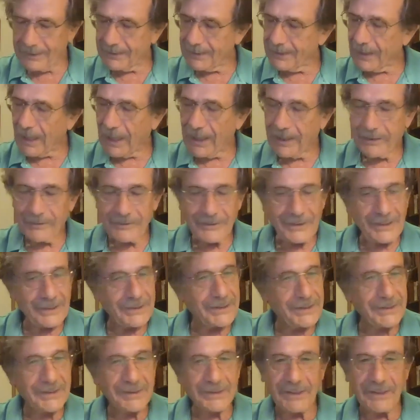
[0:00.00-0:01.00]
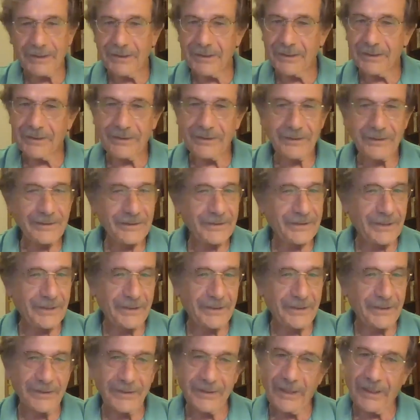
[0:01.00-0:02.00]
Ioannidis didn't
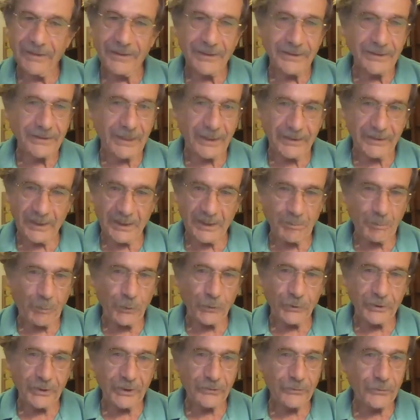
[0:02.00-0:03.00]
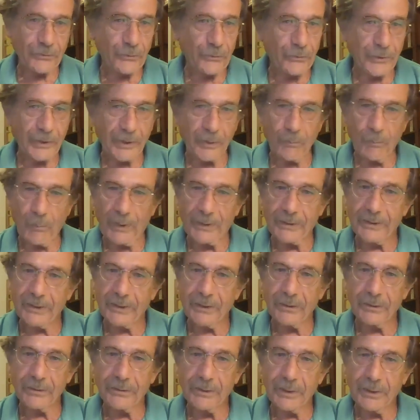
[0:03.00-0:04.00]
understand this point at all and went
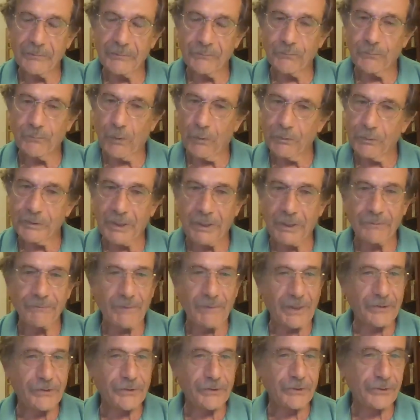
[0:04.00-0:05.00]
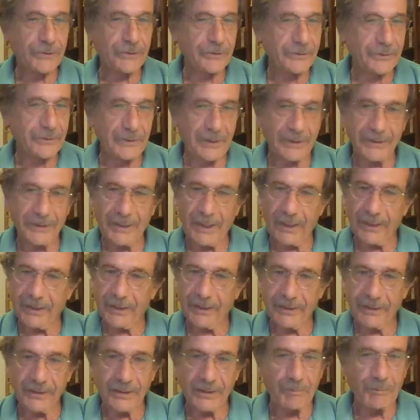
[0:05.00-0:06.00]
in wrong direction,
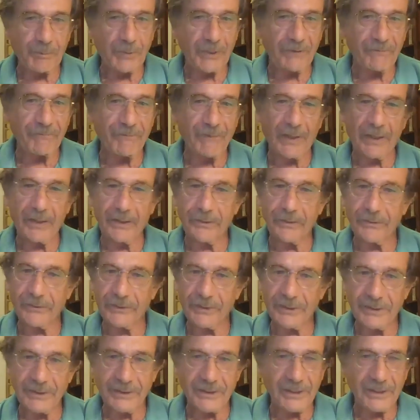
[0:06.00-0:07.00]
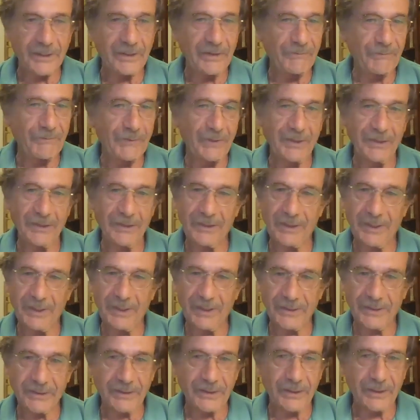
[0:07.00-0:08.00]
attacking the p-values and significant
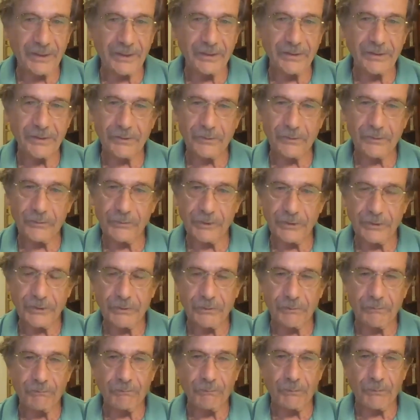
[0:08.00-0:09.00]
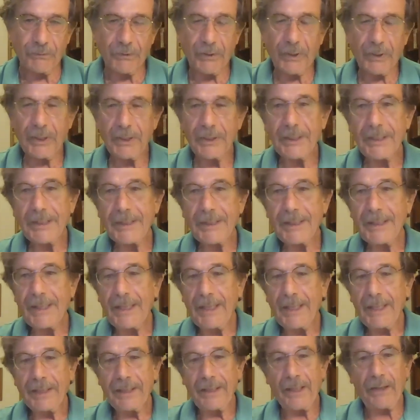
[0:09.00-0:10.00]
testing and so on and so forth.
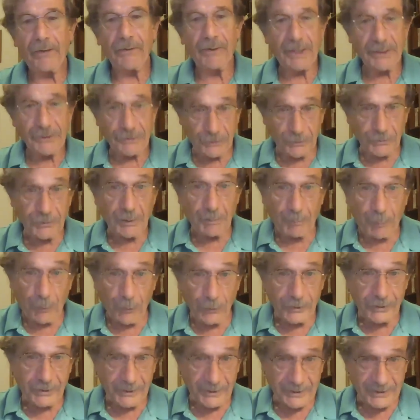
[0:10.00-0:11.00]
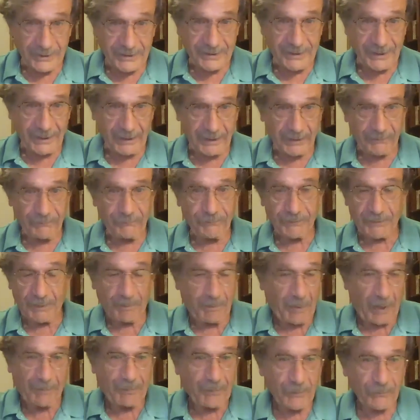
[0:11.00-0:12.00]
Now, as to the point itself, the
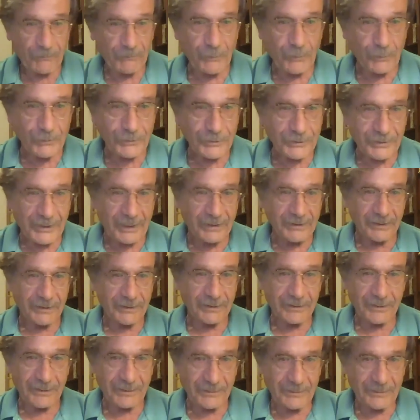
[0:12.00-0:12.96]
paper, of course, doesn't